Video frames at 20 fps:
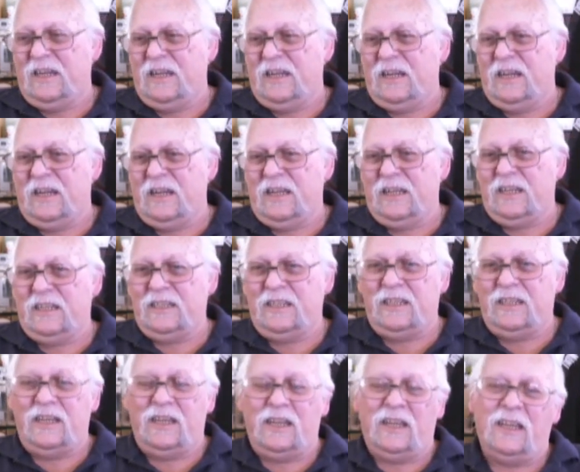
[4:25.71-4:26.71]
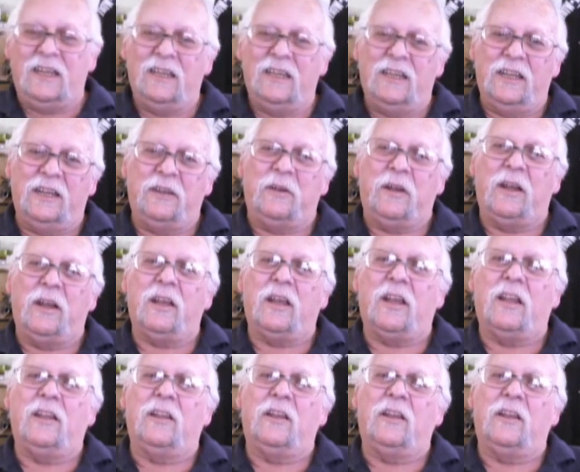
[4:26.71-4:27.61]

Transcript: And anyway, I'm gonna